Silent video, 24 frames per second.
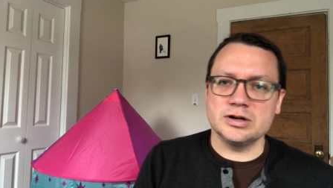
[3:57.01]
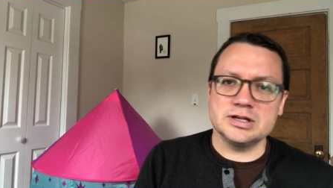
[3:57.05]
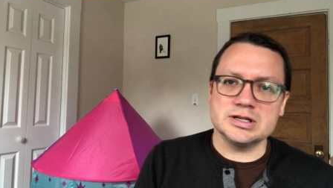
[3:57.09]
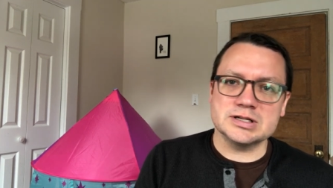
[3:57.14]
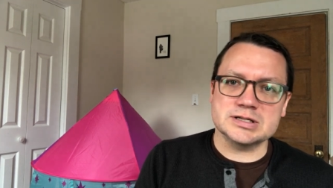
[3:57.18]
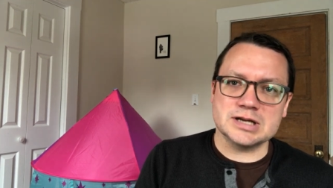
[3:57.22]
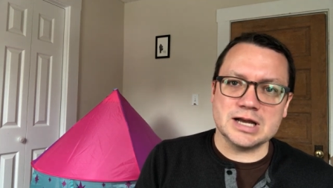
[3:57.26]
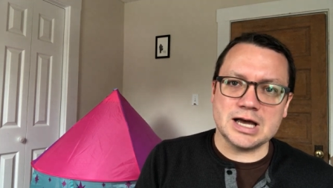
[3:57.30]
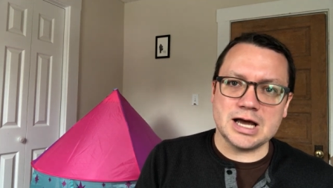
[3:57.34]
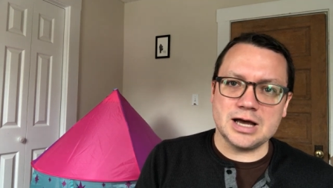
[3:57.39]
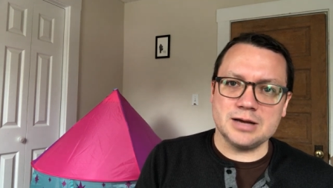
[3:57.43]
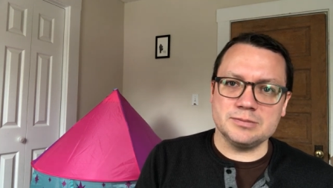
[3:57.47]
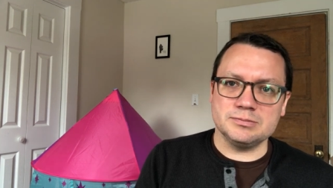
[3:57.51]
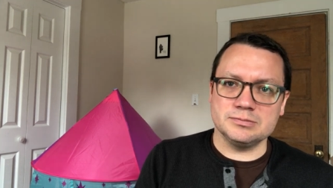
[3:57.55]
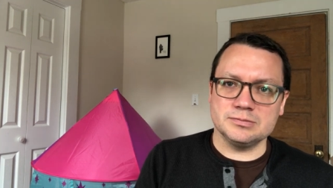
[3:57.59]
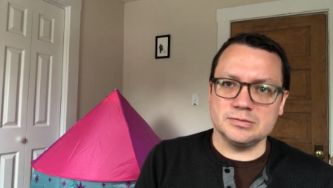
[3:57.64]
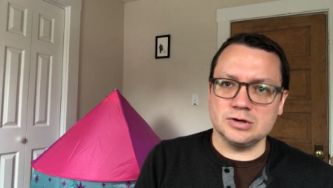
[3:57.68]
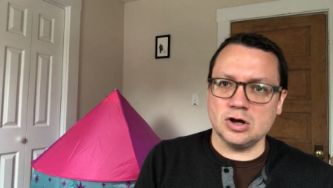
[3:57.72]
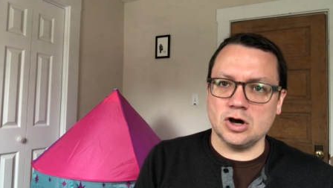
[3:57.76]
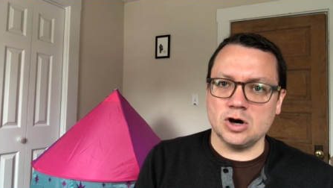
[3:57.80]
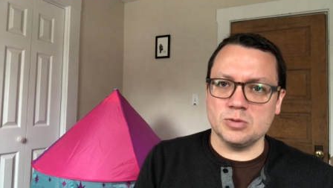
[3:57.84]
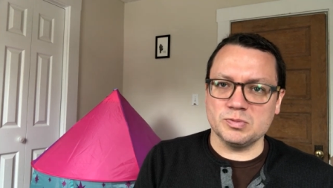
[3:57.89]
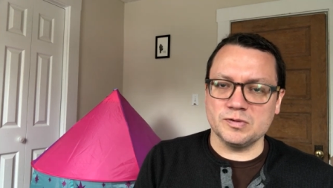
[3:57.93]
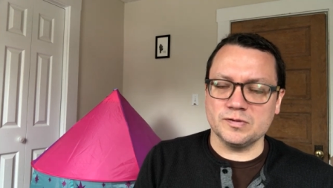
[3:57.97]
to Islam
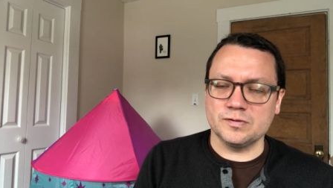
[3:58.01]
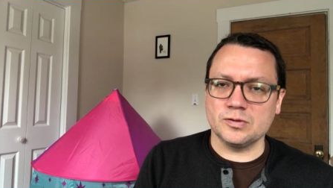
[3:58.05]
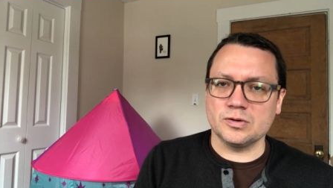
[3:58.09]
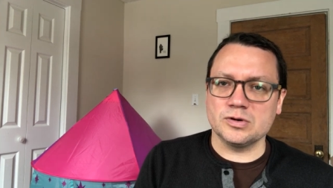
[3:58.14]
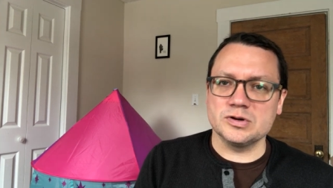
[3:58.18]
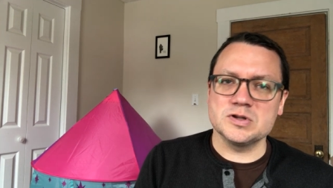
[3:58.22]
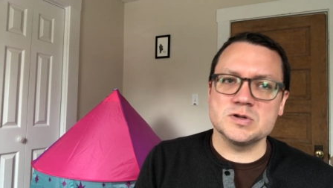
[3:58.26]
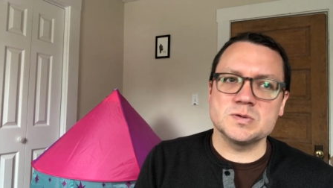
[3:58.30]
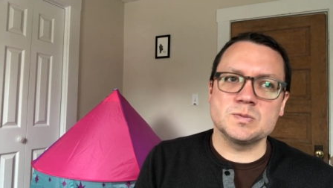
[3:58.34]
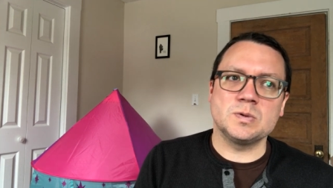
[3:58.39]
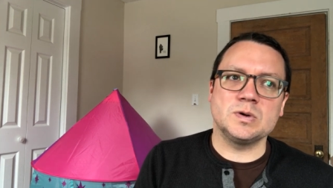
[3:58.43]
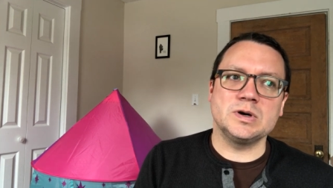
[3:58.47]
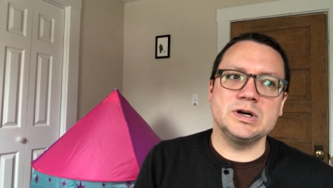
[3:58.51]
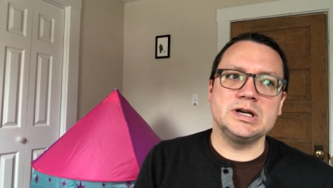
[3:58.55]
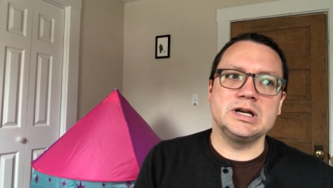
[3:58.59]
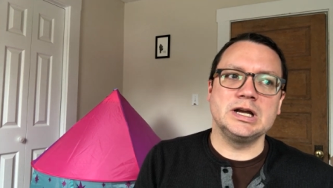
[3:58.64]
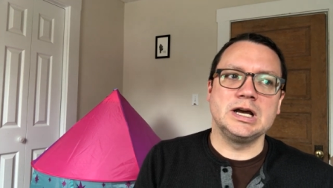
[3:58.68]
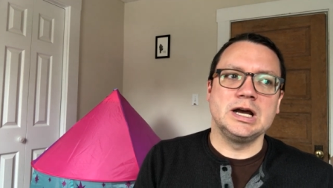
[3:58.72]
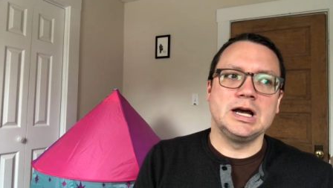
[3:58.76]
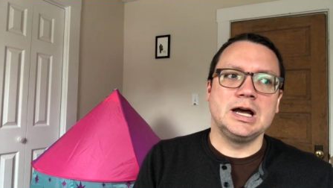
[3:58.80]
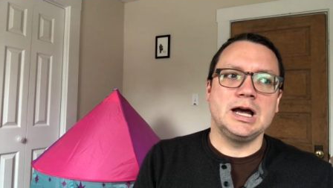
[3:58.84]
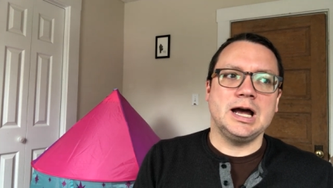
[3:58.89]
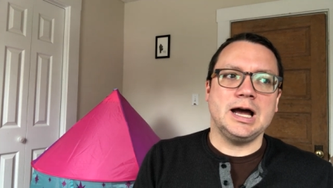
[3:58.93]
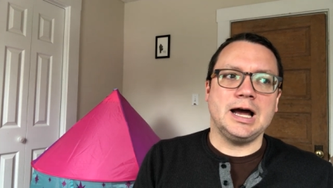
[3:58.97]
long before this point,
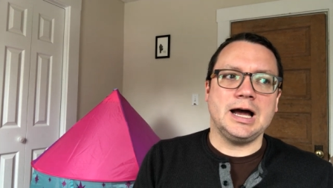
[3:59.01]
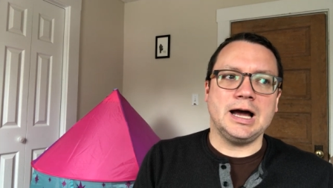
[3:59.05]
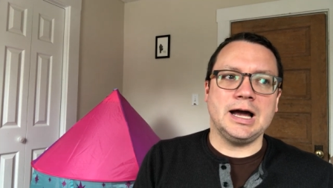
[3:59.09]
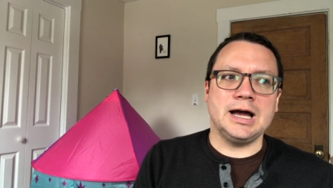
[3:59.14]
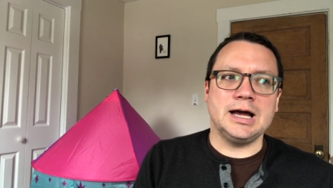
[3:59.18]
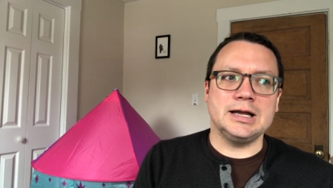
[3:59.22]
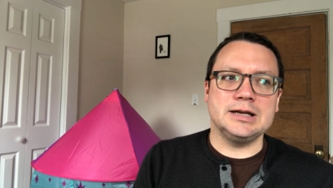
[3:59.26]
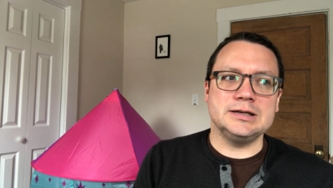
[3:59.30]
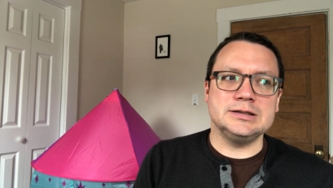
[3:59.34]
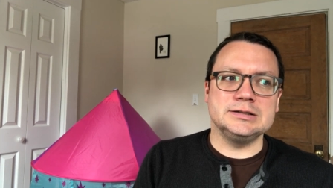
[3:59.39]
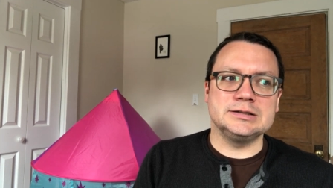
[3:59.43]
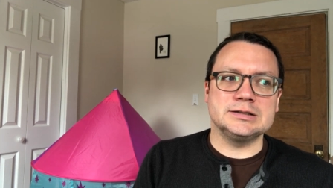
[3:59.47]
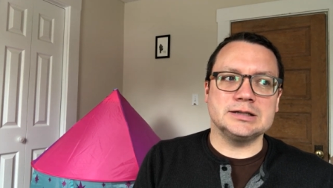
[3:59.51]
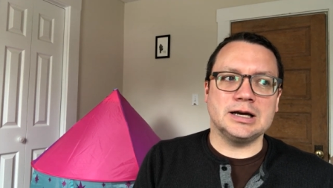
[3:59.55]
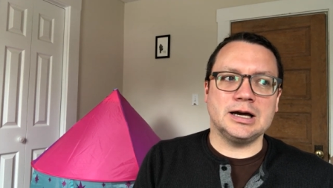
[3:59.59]
and